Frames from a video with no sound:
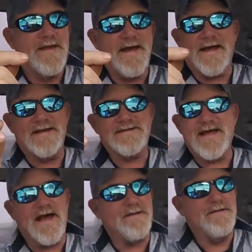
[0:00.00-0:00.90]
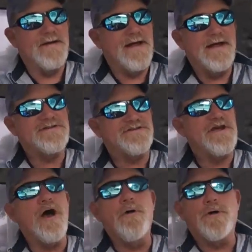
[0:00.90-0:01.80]
Yeah, it's
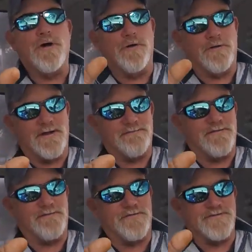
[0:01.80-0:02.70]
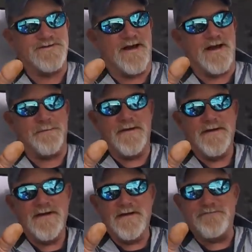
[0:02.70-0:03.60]
toe curling for the first time
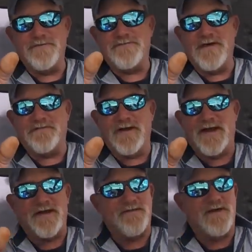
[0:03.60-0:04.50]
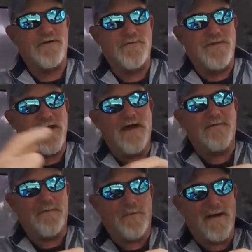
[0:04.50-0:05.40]
if you've never had anything go the
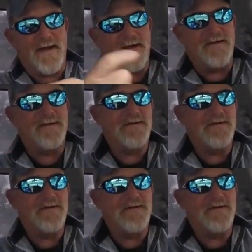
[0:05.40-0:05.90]
other way.